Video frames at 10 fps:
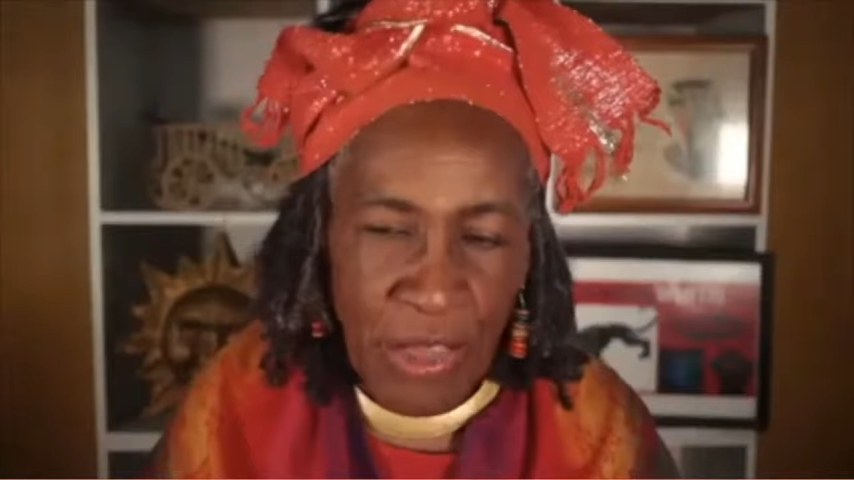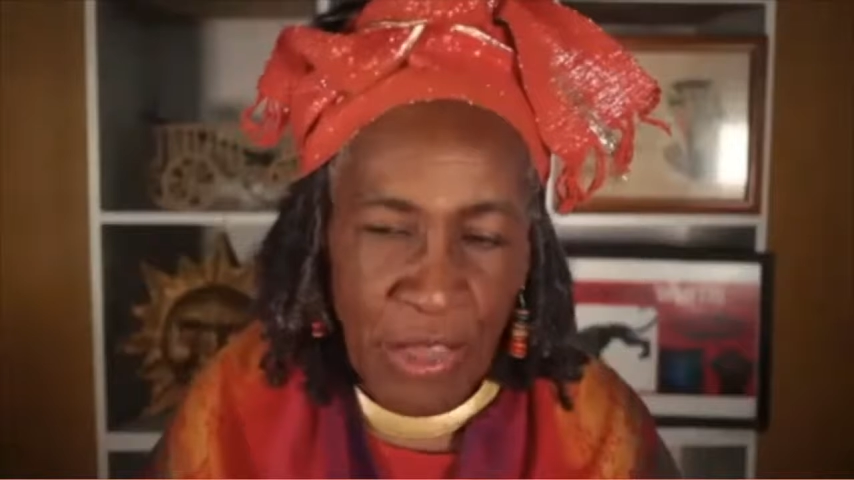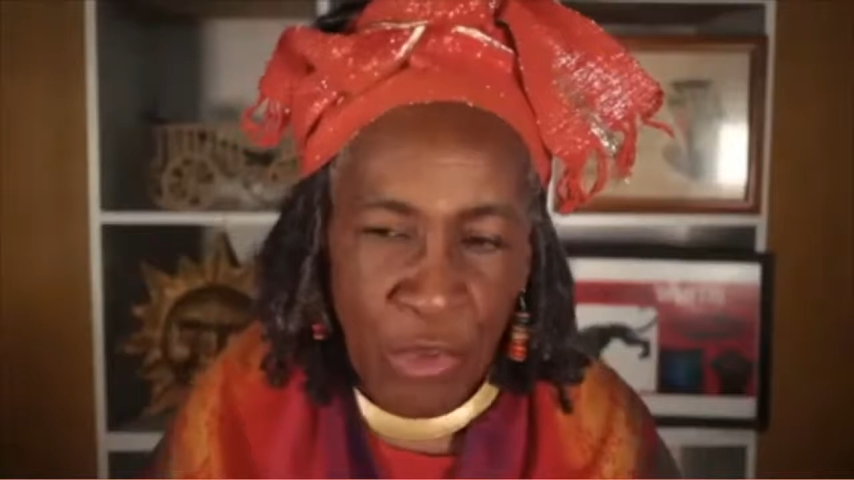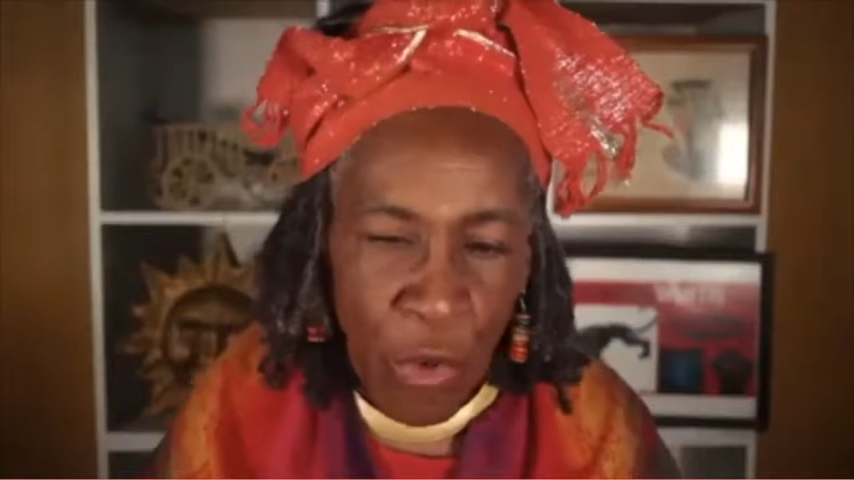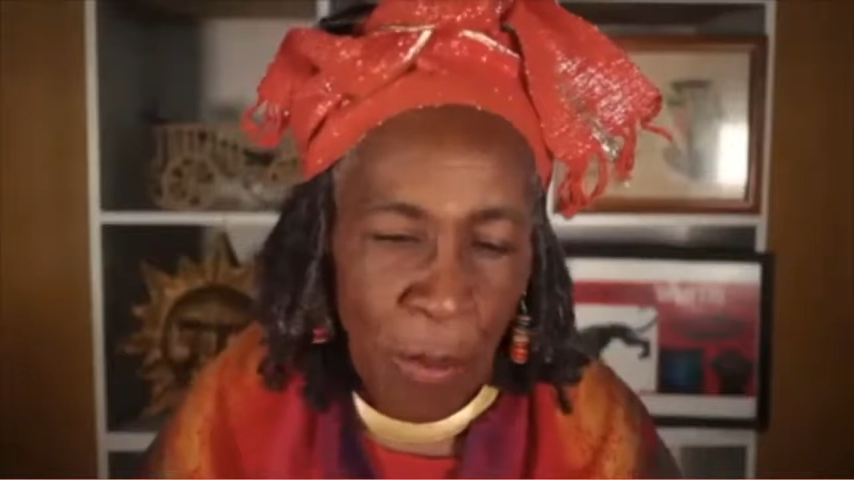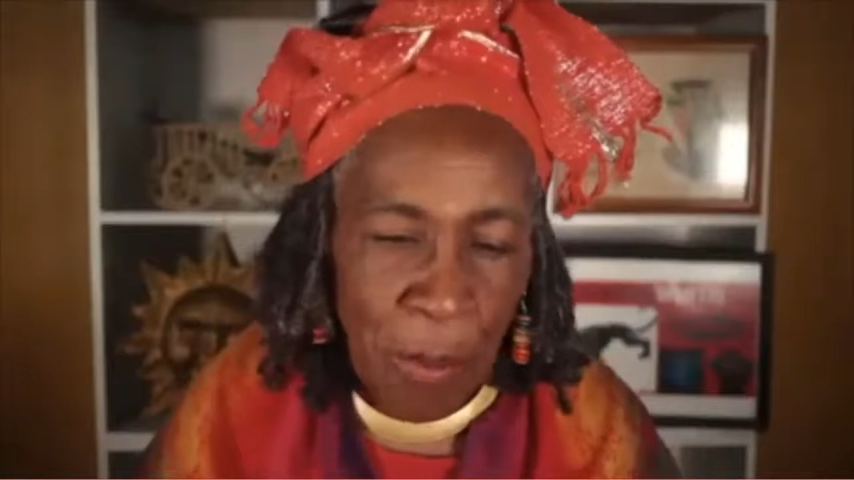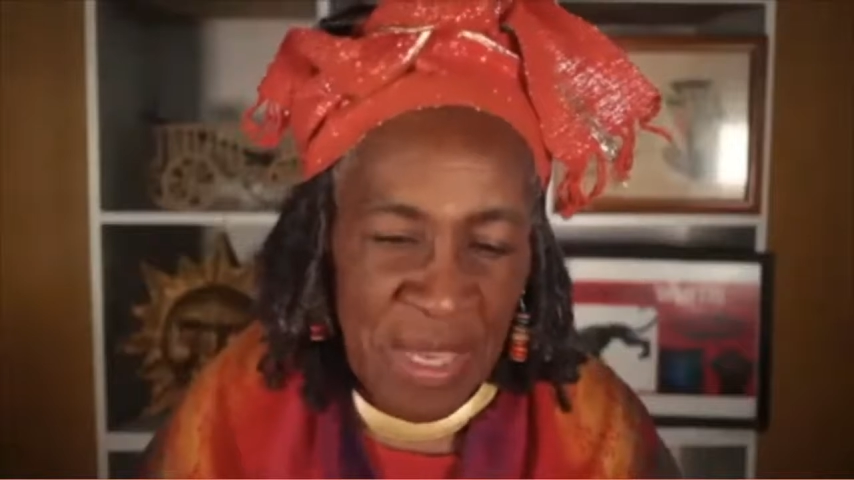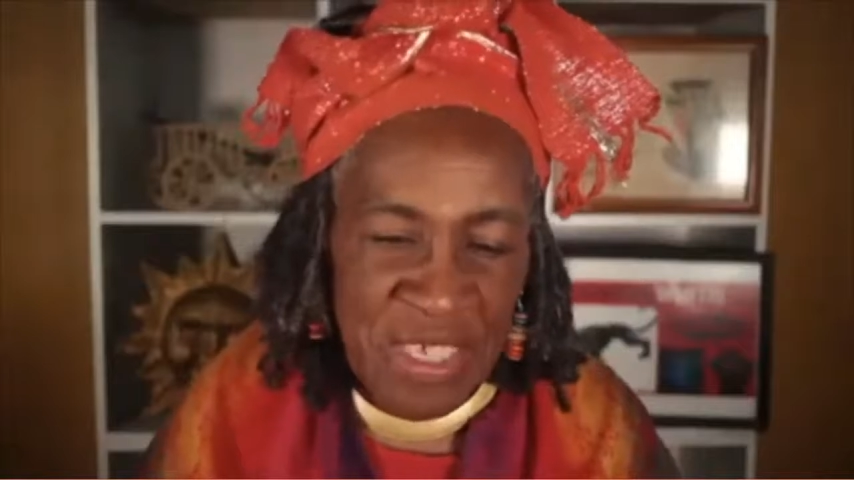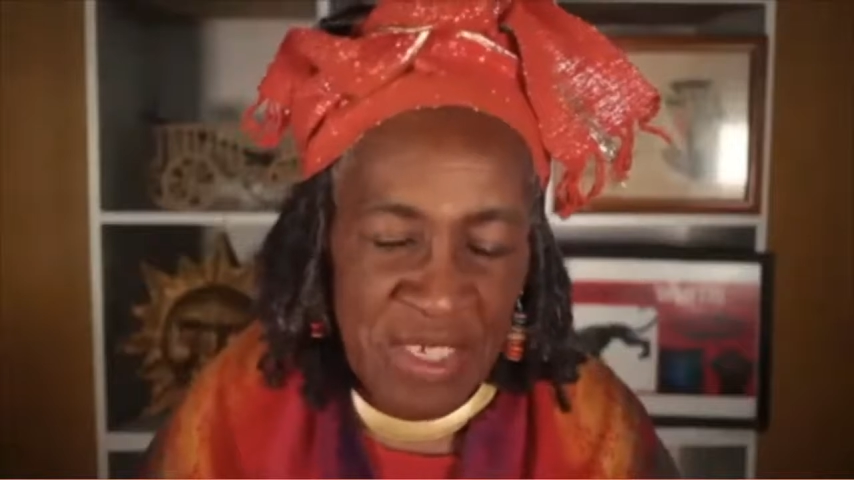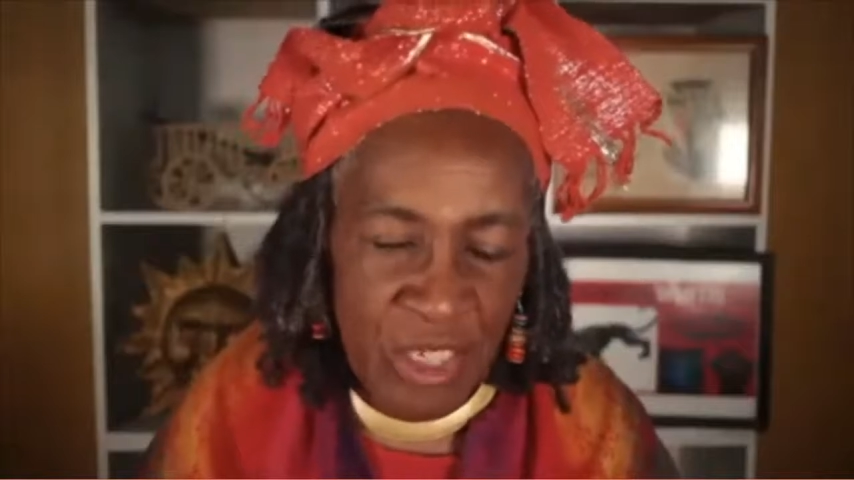your
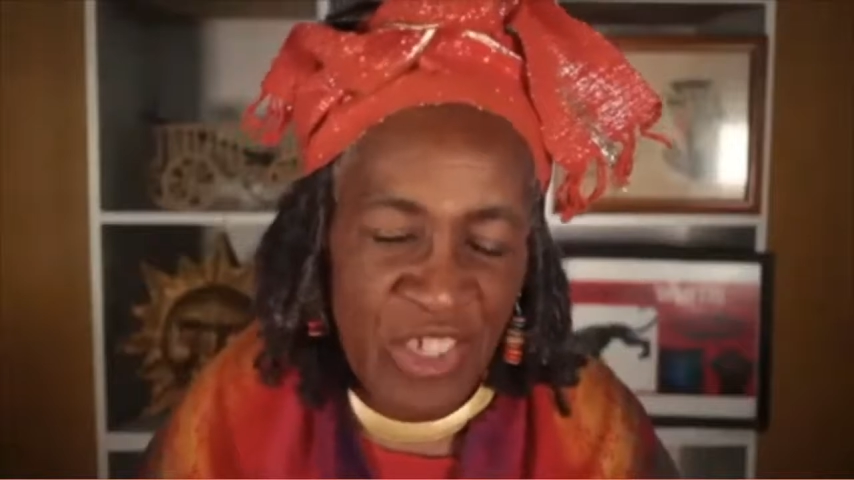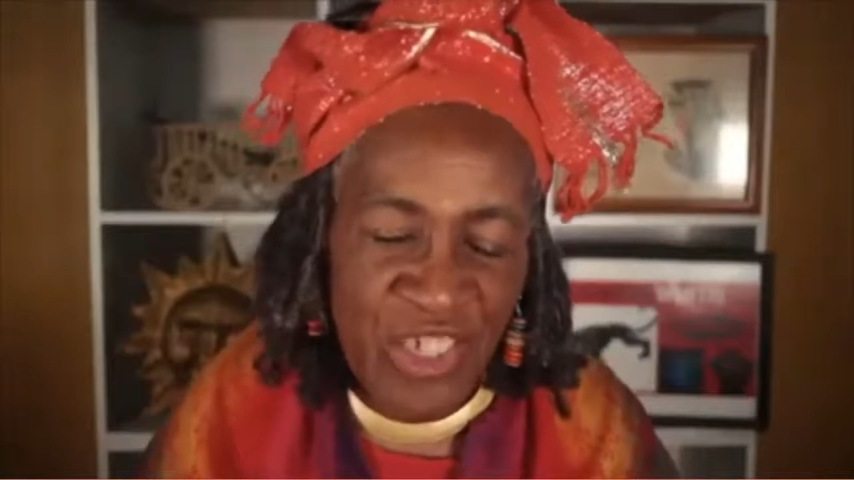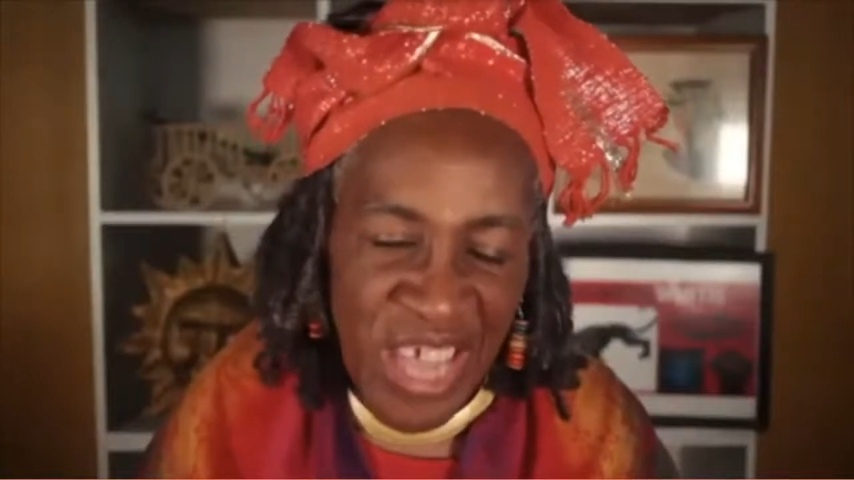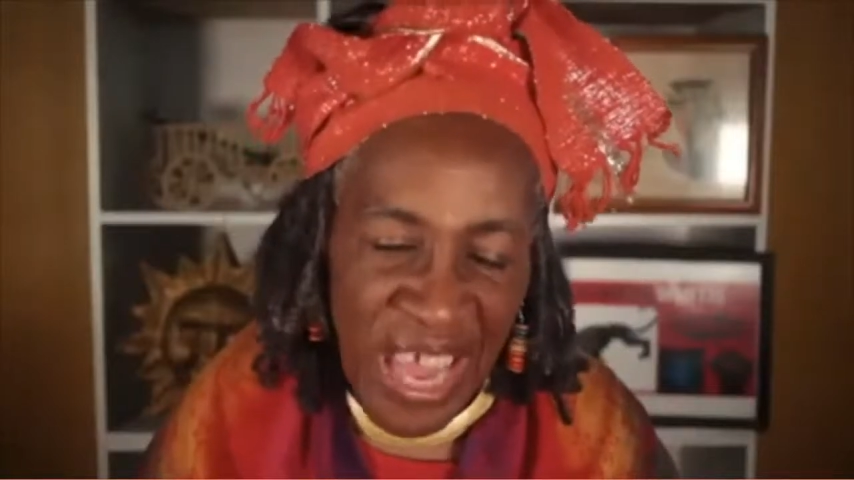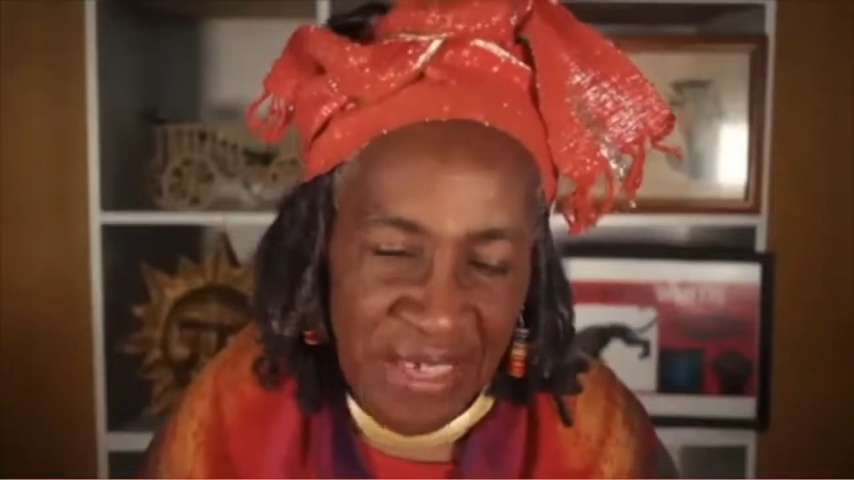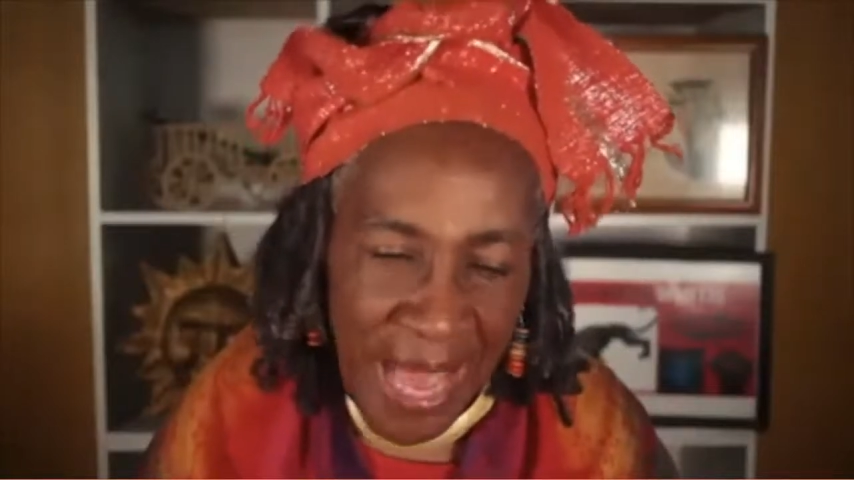business stand